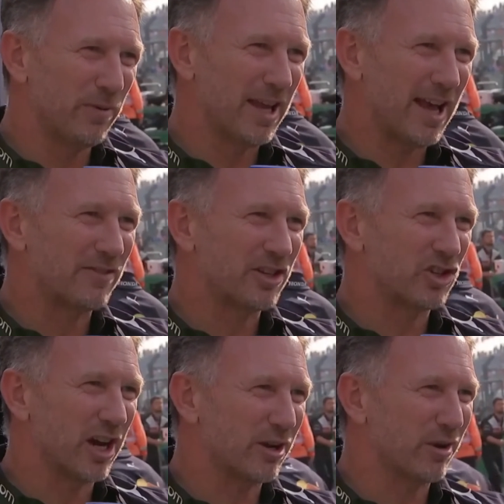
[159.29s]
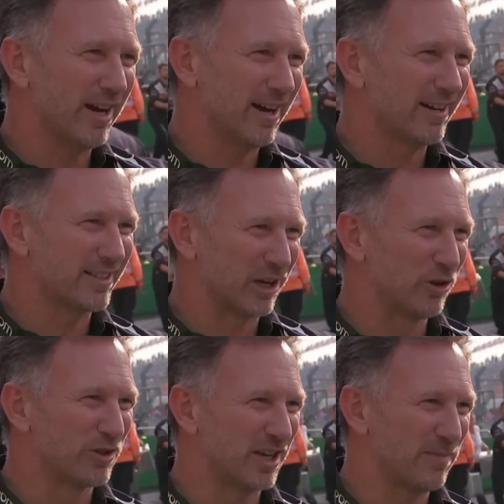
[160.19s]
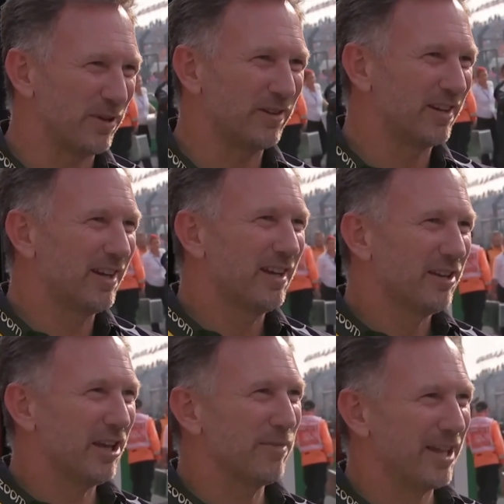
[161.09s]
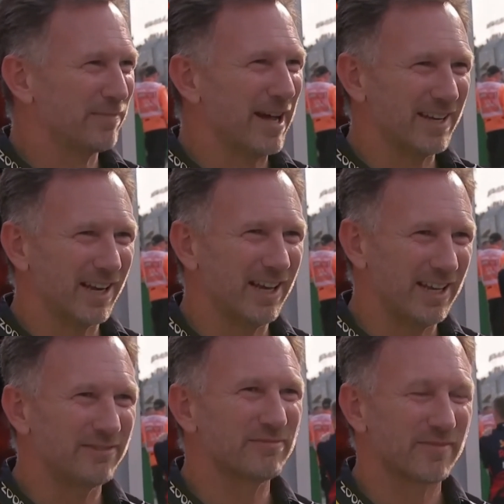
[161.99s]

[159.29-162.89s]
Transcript: probably have to try quite hard to lose it, but, you know, mathematically,